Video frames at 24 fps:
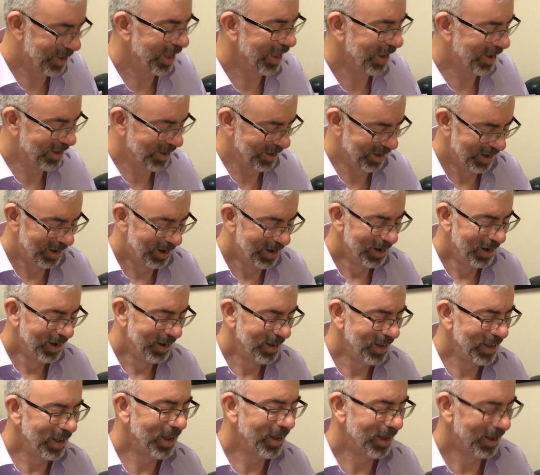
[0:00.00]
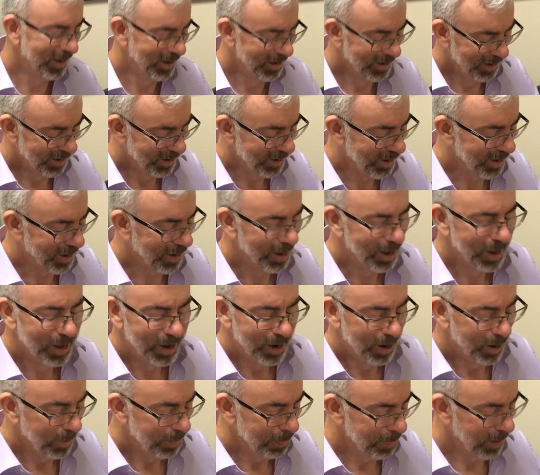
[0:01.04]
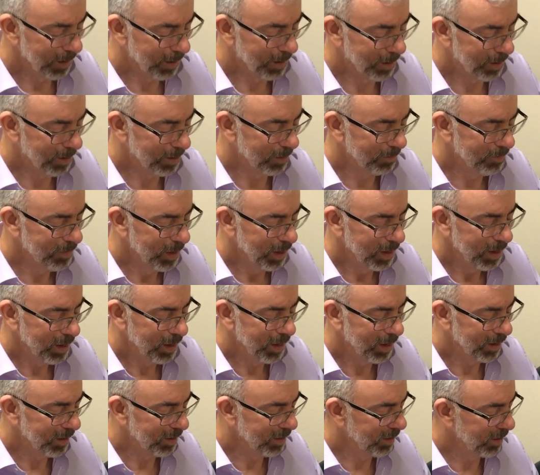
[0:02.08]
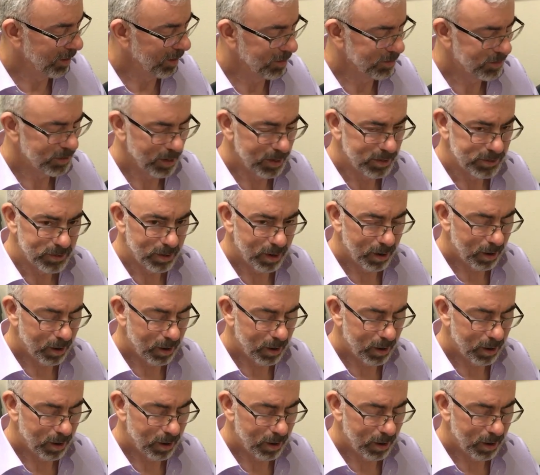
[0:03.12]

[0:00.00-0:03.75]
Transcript: Compared to the first yeah, time. Yeah. That sounds crazy, uh, but it does. Yeah, it, as, as